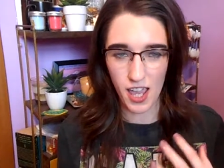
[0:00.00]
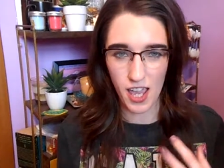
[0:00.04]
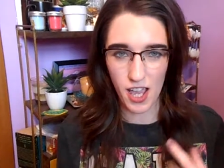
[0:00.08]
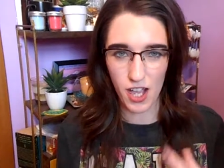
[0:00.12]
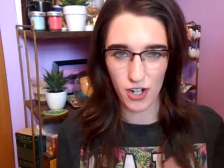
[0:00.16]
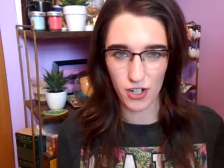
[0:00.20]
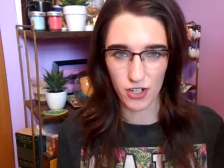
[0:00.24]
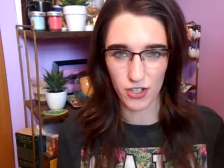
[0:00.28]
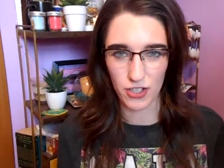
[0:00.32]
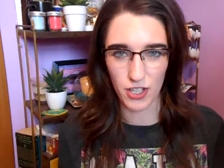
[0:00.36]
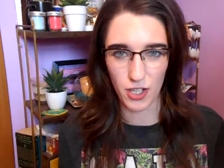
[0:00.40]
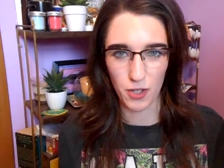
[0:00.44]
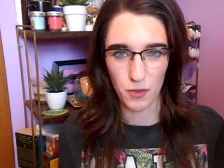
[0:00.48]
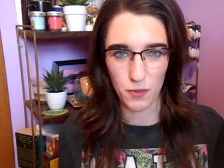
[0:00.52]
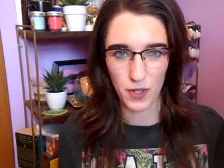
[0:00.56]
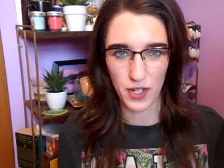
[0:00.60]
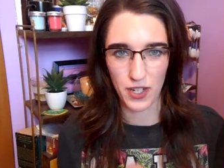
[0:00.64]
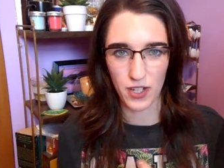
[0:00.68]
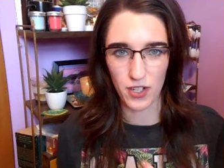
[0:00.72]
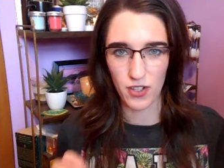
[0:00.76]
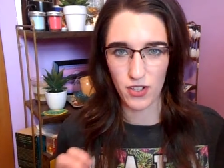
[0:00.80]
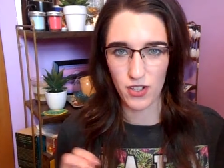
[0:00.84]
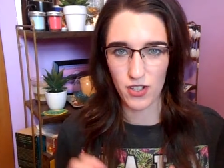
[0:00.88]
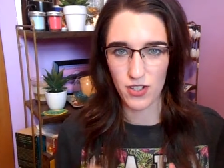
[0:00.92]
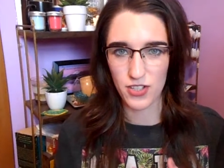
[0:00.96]
early
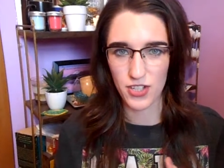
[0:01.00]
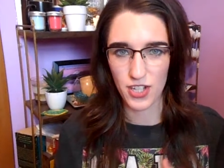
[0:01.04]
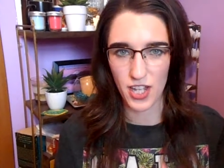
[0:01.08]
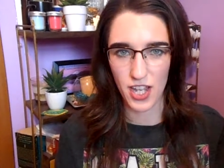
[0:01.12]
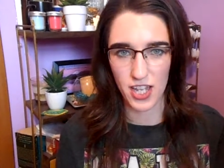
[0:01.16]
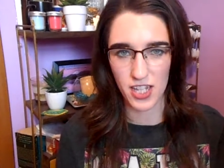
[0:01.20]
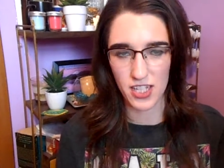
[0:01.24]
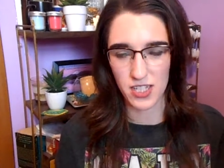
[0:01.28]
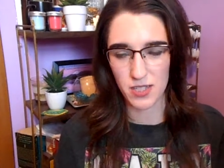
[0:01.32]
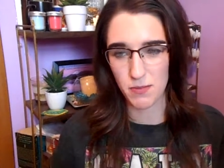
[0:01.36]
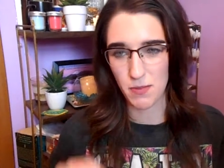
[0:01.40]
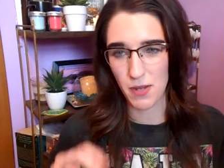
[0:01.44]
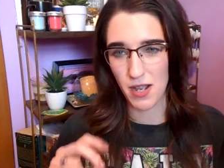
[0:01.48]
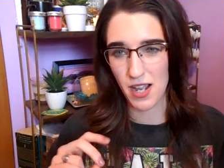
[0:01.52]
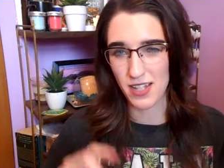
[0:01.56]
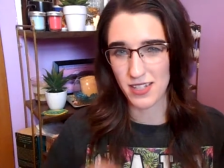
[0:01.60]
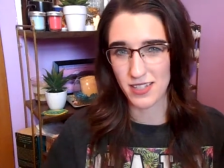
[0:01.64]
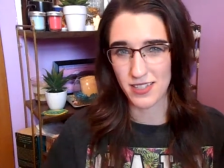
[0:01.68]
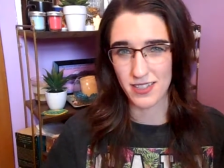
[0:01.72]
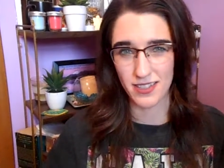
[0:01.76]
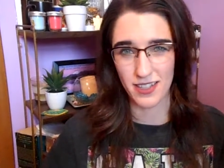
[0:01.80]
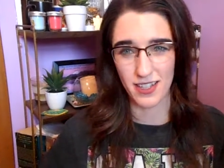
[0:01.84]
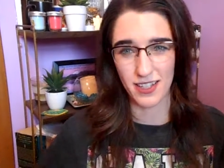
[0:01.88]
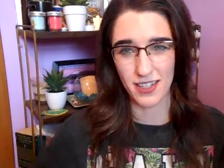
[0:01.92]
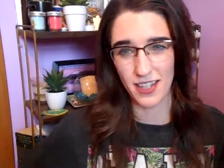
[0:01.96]
wrinkles, age
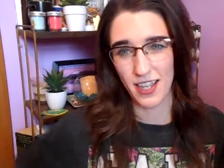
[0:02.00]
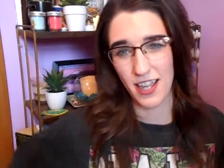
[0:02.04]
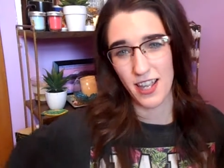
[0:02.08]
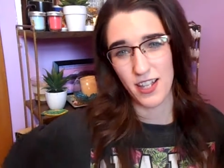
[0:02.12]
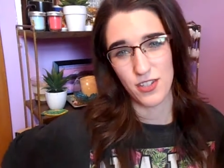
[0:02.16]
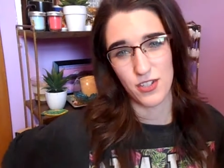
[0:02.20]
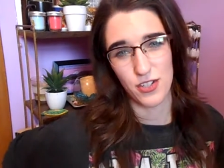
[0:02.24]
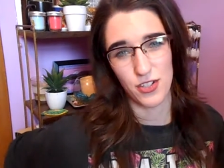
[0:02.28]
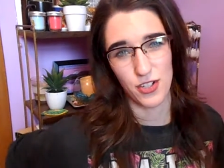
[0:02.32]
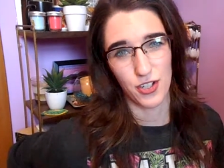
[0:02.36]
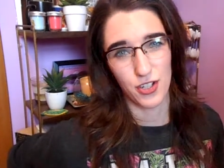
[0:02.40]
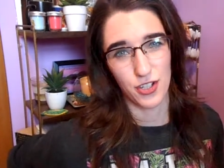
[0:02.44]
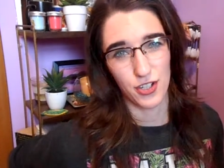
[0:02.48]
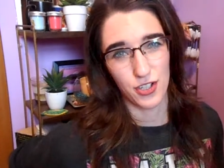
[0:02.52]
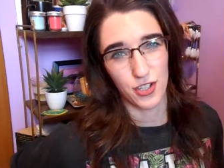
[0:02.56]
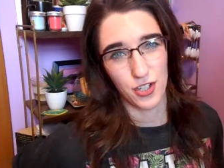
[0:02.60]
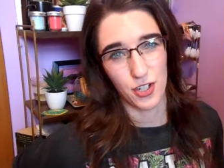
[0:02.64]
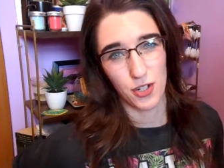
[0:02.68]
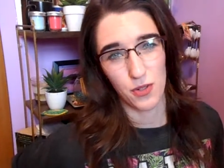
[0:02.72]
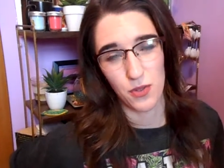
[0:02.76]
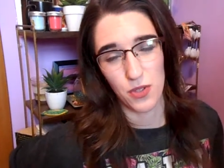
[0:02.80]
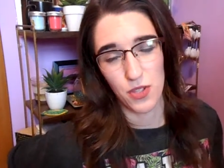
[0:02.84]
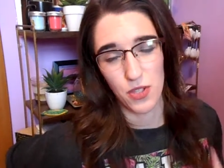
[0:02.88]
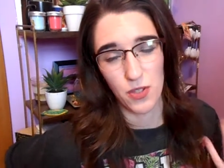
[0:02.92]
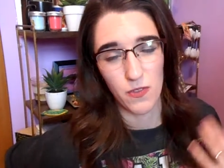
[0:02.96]
spots, skin cancer, you
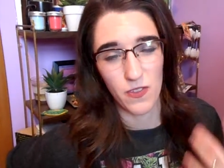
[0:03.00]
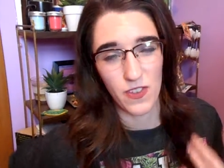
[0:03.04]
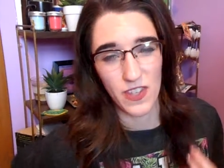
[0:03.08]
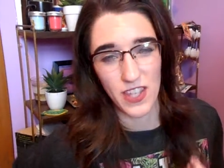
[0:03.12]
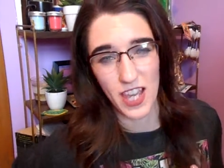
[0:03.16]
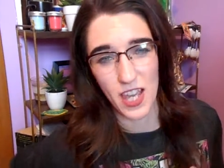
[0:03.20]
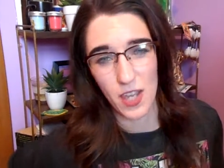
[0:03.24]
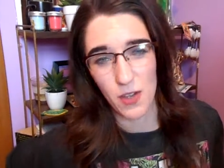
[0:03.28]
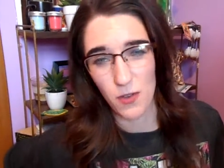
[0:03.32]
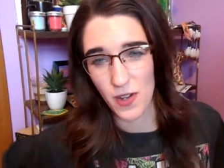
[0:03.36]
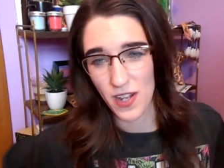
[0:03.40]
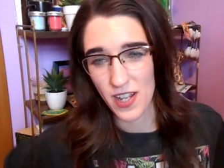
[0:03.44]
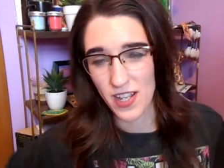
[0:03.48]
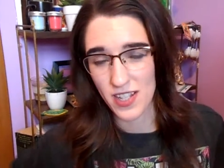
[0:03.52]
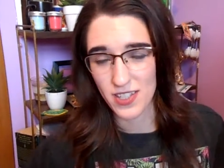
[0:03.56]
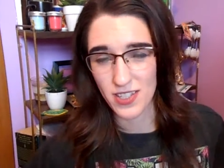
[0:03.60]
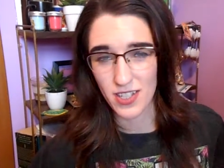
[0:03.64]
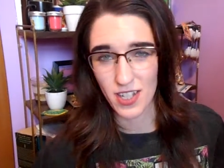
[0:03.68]
know, UVA rays.